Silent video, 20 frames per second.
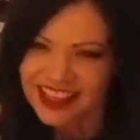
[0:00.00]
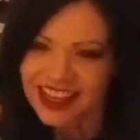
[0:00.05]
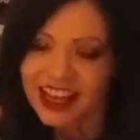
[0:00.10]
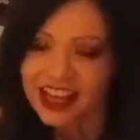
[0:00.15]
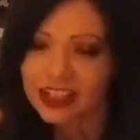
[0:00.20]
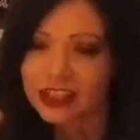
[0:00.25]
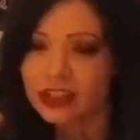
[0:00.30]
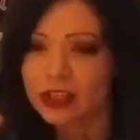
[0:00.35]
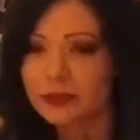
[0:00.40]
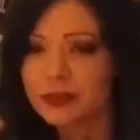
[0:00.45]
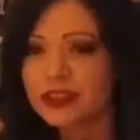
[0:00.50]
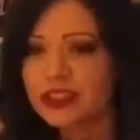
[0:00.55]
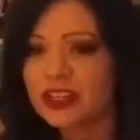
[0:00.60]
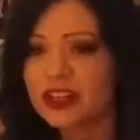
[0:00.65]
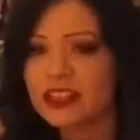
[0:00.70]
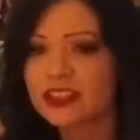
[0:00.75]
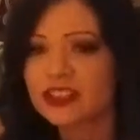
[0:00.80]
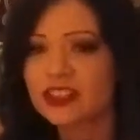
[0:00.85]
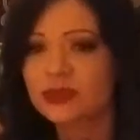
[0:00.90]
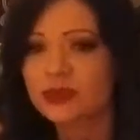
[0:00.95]
Crumpets are
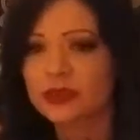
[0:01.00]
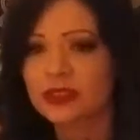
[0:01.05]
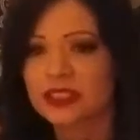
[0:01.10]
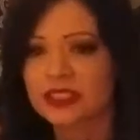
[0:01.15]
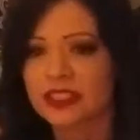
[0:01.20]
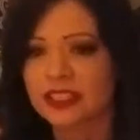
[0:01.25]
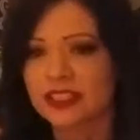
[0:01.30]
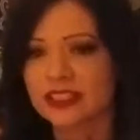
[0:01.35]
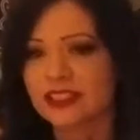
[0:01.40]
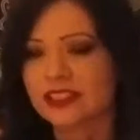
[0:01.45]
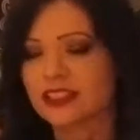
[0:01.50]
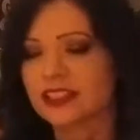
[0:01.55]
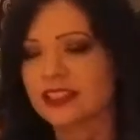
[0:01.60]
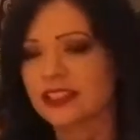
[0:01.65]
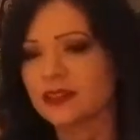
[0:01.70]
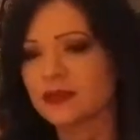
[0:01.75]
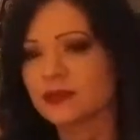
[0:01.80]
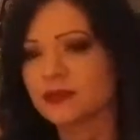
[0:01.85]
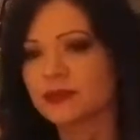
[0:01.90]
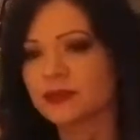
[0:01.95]
actually really
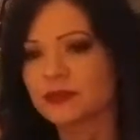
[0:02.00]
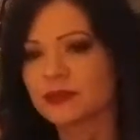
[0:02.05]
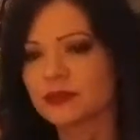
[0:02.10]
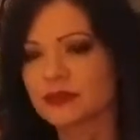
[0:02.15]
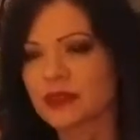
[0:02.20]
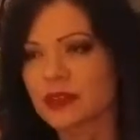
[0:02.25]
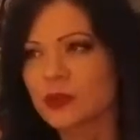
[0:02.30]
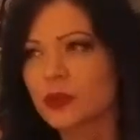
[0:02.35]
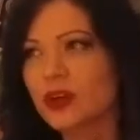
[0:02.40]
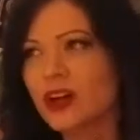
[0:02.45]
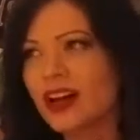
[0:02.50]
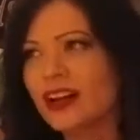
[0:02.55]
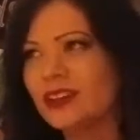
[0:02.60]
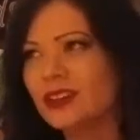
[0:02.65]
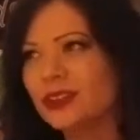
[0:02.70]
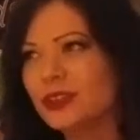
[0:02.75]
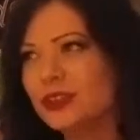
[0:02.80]
tasty. Well, I don't know